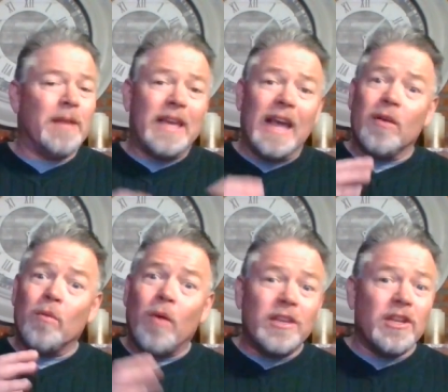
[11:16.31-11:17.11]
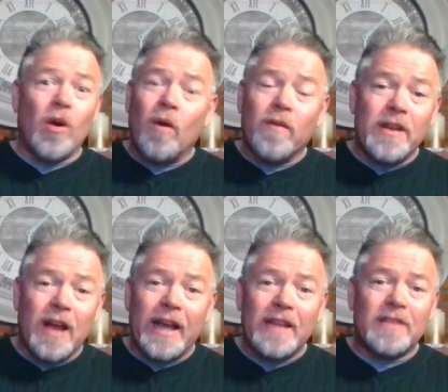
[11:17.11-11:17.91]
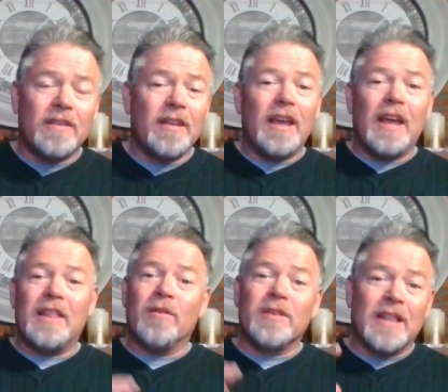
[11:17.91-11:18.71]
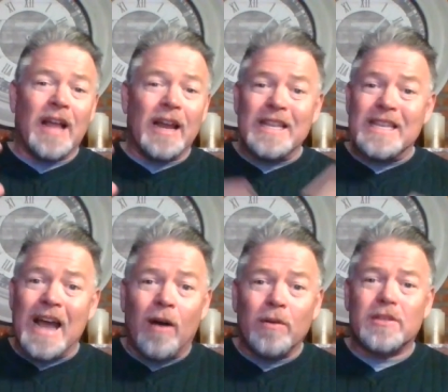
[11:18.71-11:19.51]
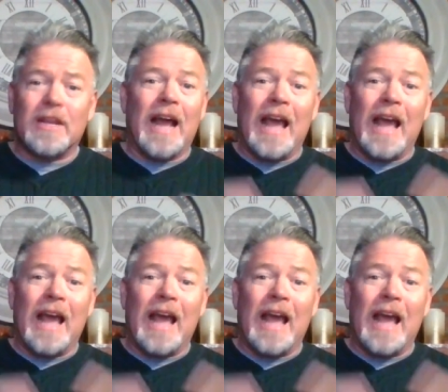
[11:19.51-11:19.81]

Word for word: But again, it wasn't overnight, and there was a lot of doubts,